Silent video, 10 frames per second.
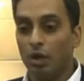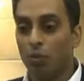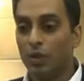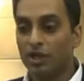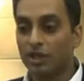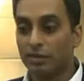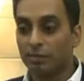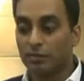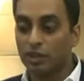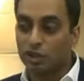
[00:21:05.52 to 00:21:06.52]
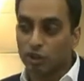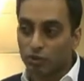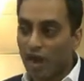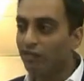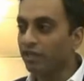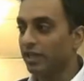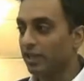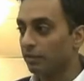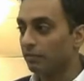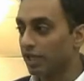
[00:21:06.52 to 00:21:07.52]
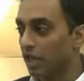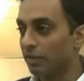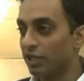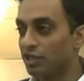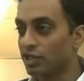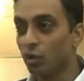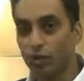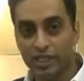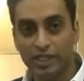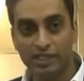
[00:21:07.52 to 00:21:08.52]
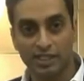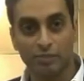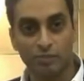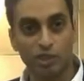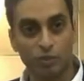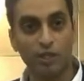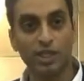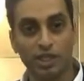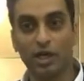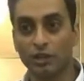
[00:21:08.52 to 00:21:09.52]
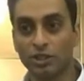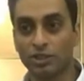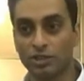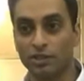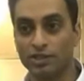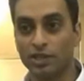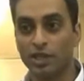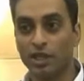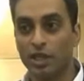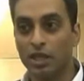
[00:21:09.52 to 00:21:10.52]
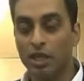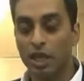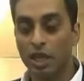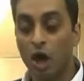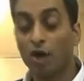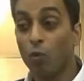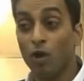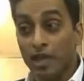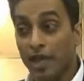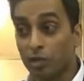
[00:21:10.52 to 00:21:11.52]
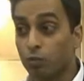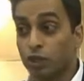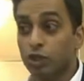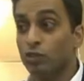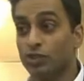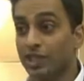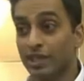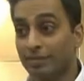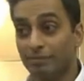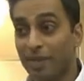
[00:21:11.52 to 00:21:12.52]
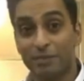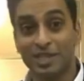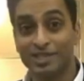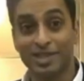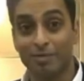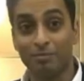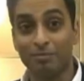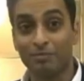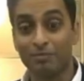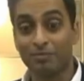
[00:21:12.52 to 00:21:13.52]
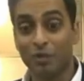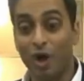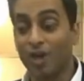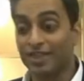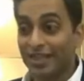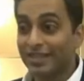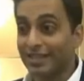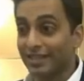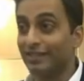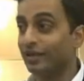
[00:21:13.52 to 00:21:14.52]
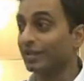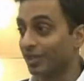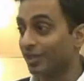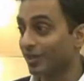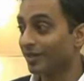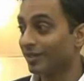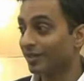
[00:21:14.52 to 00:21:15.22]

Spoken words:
the traveling becoming so easy between cultures. On one hand, we're losing maybe some authentic culture.